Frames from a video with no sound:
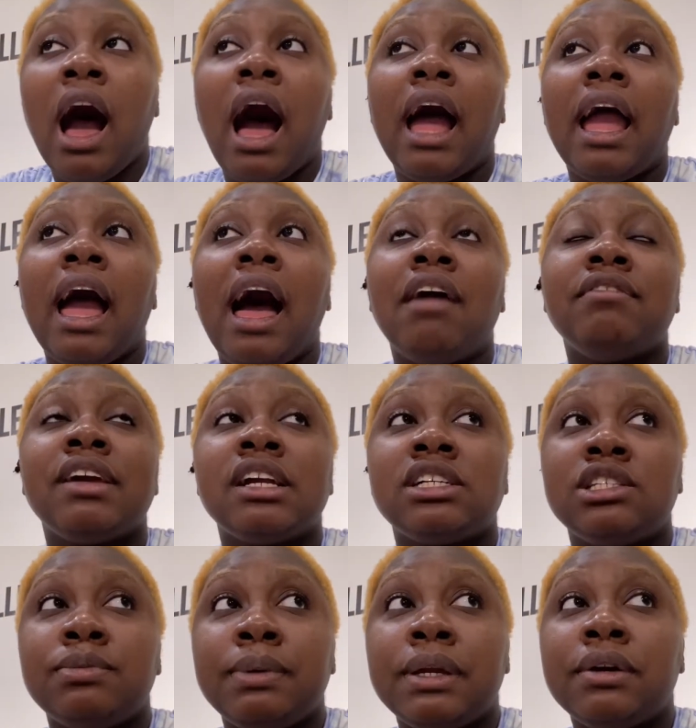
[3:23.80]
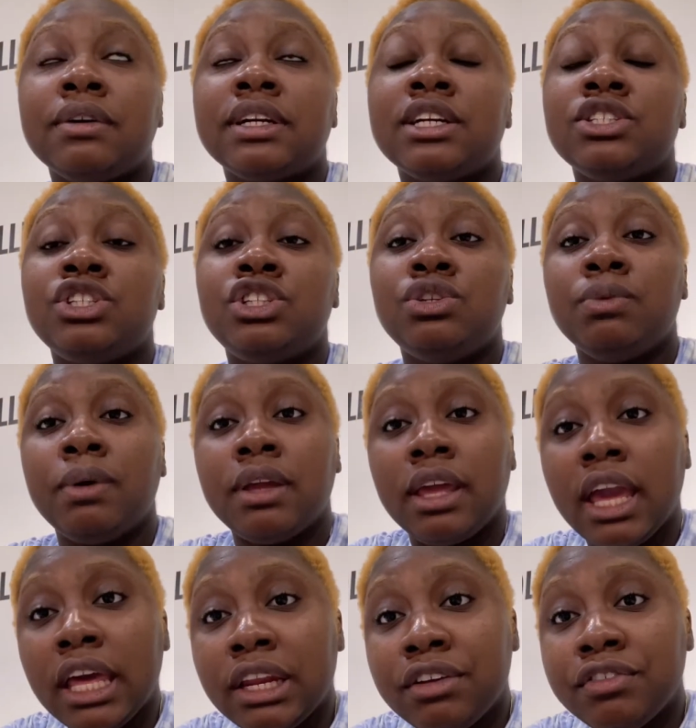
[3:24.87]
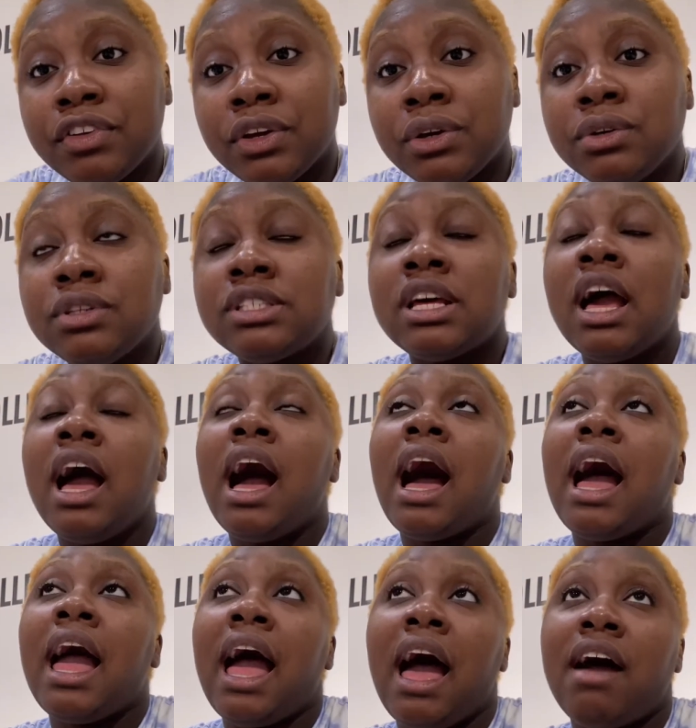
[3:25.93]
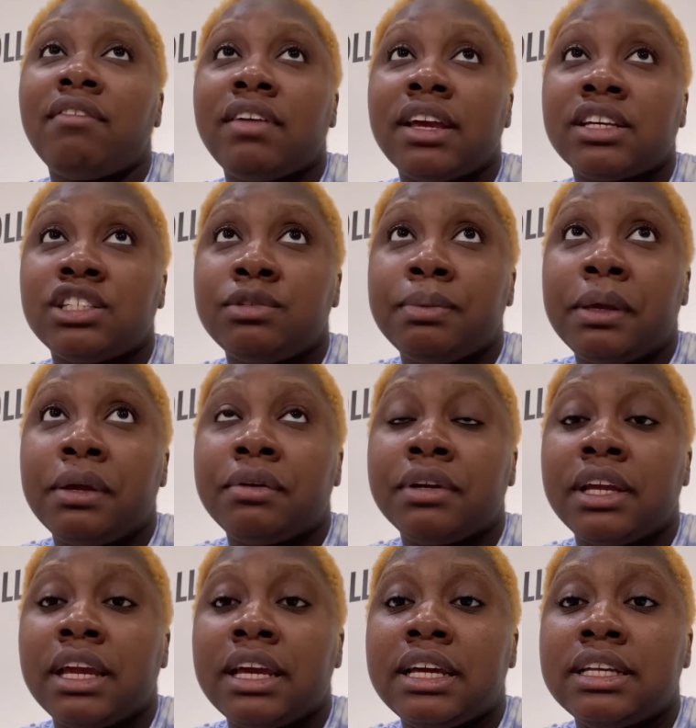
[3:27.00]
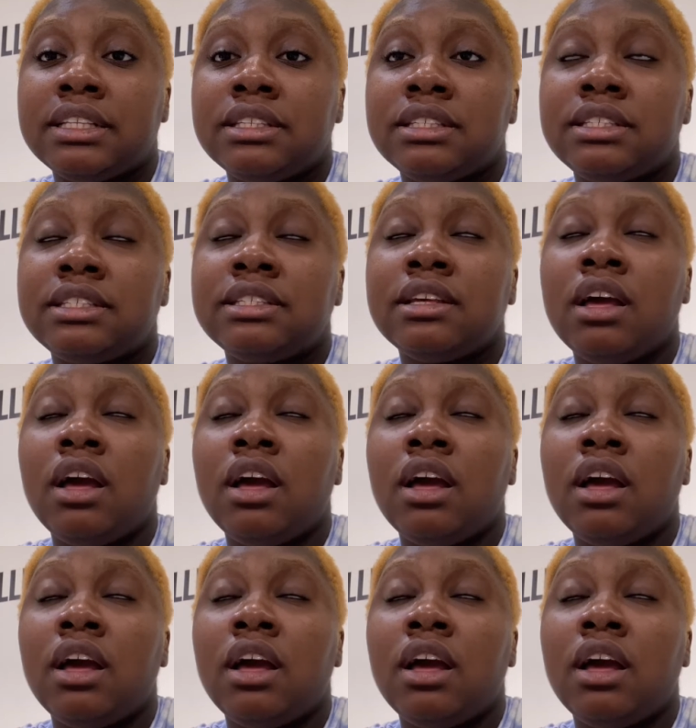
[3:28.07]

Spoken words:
I have experience doing interviews. I have experience